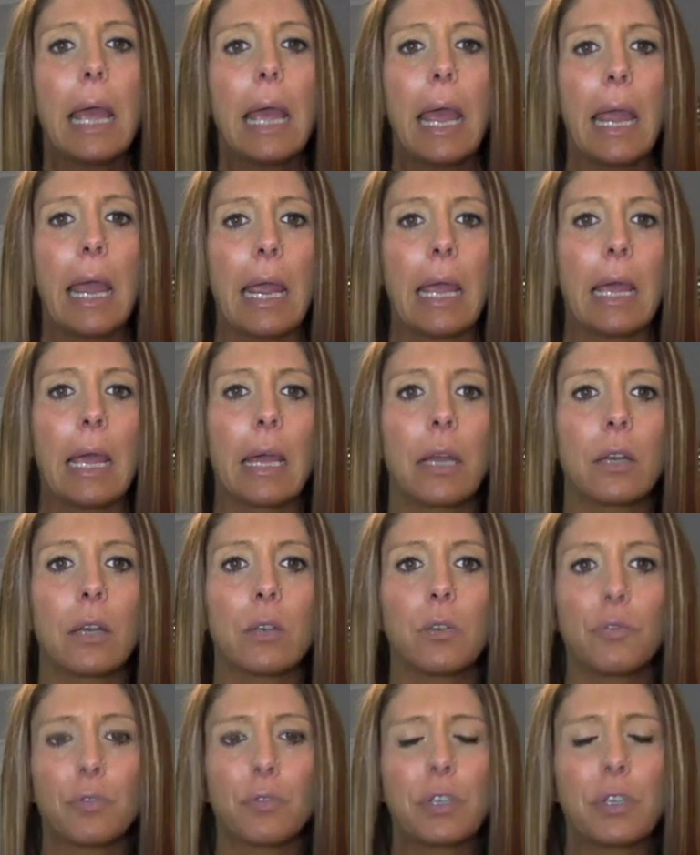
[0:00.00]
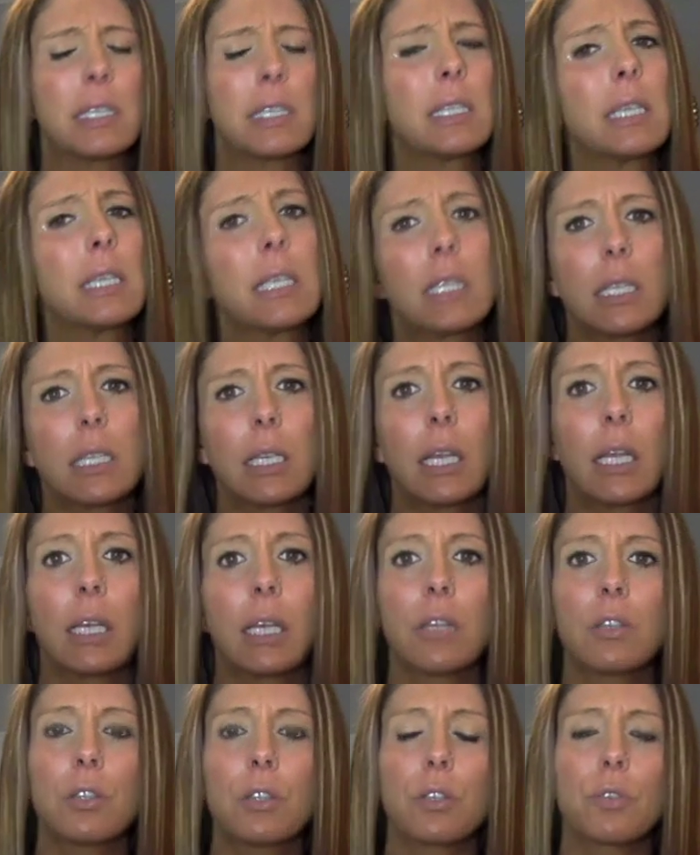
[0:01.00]
and
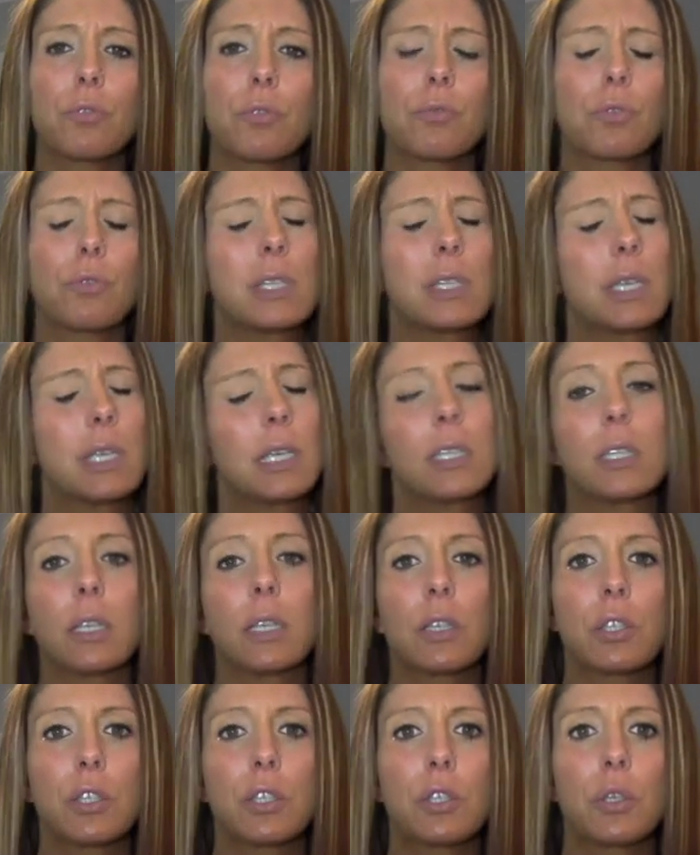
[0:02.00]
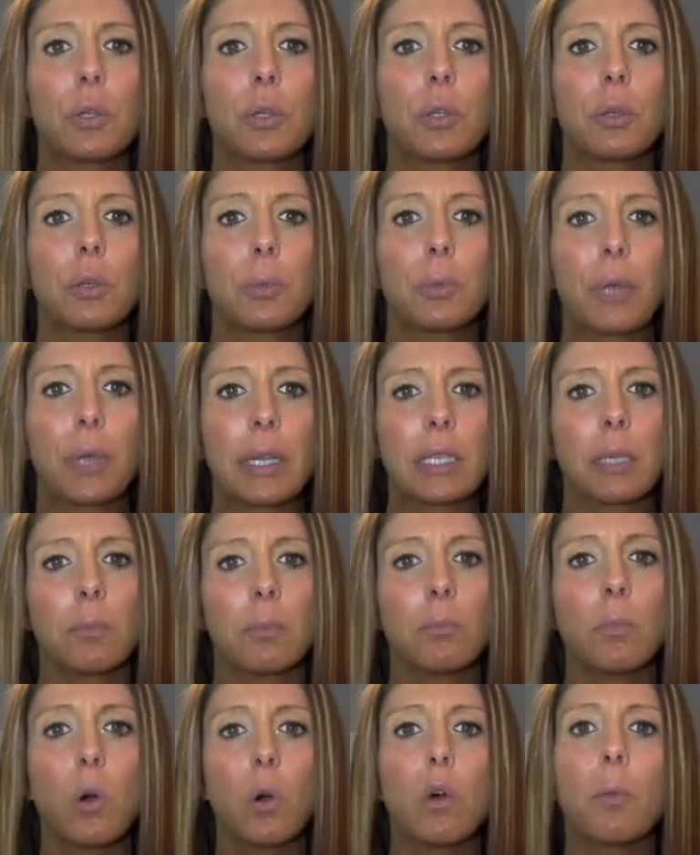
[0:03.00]
resistance to the
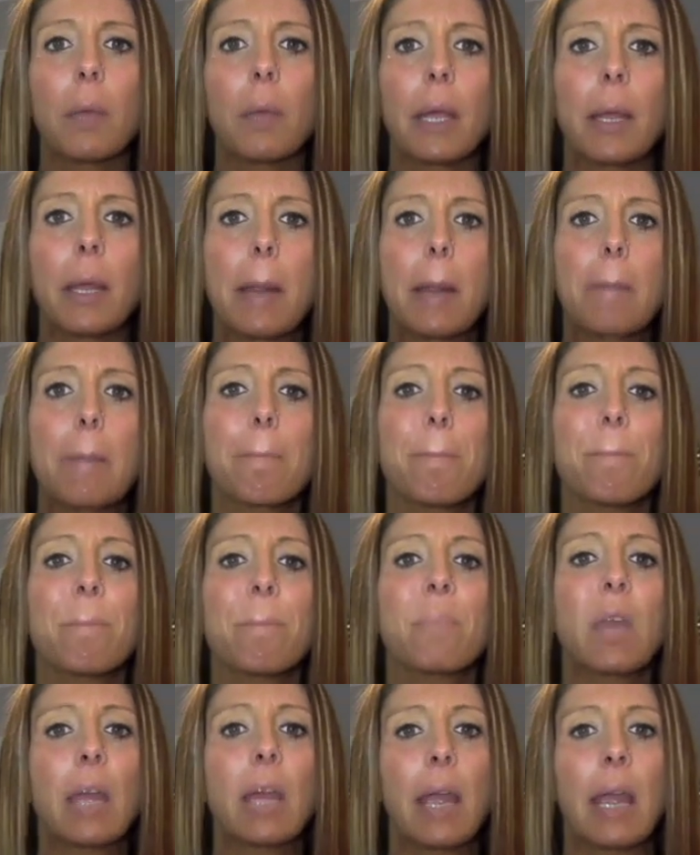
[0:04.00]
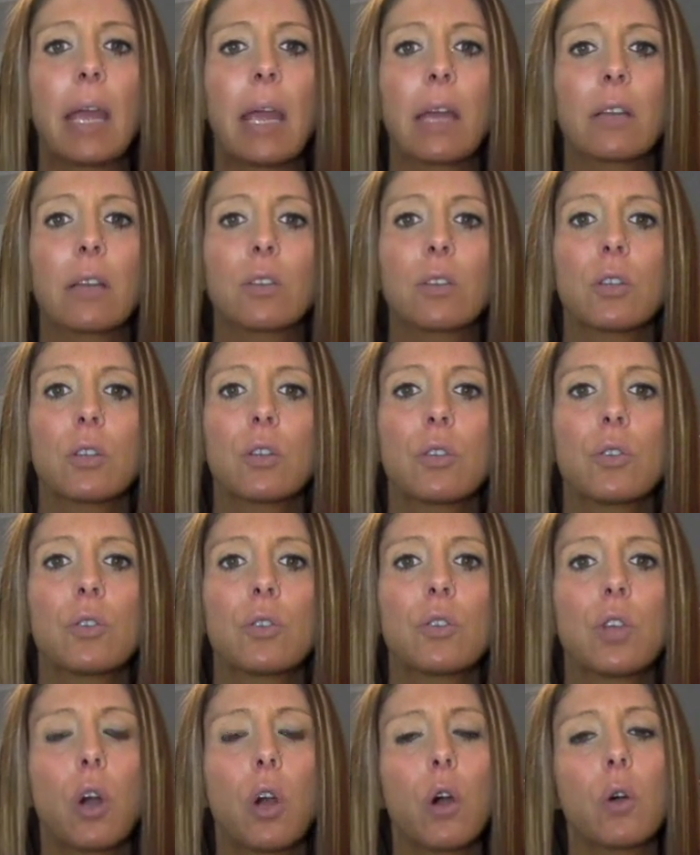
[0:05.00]
present moment. And
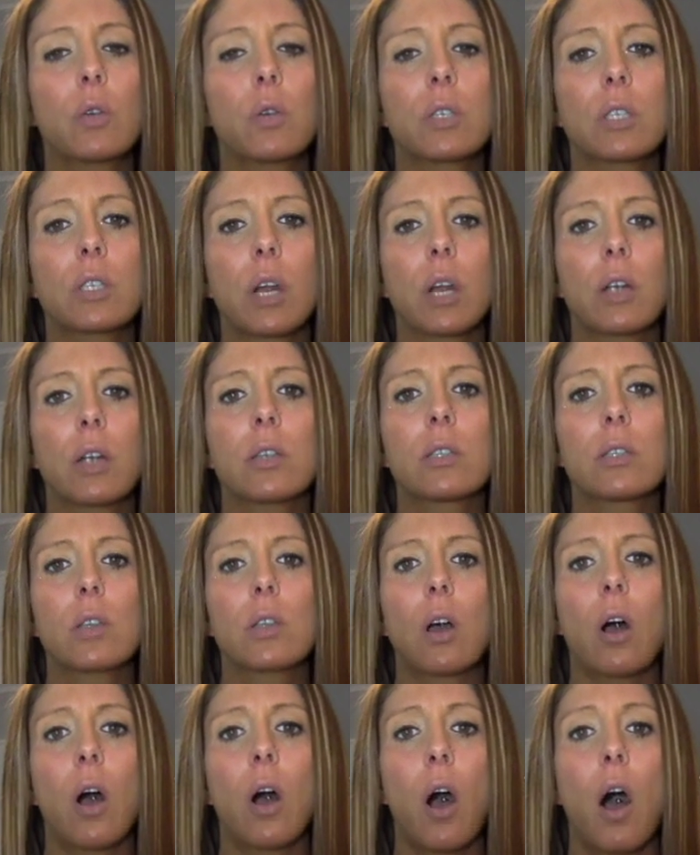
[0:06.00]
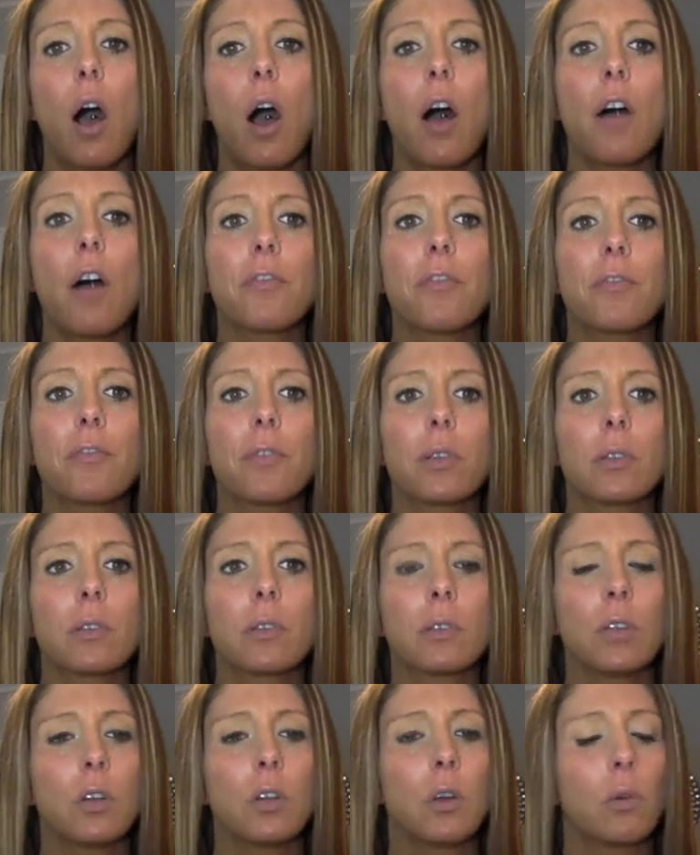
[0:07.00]
Joe starts off,
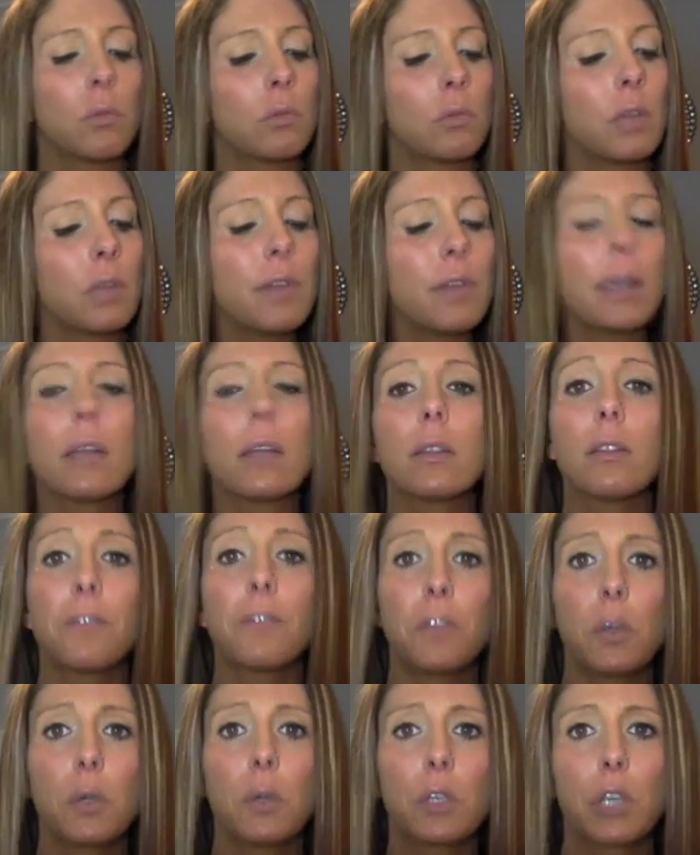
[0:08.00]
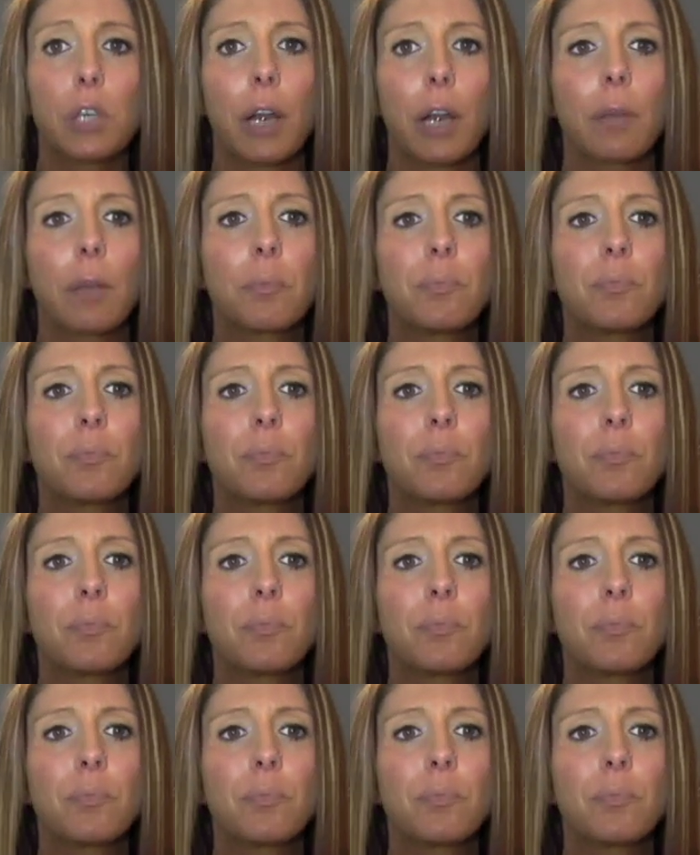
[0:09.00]
living in the future.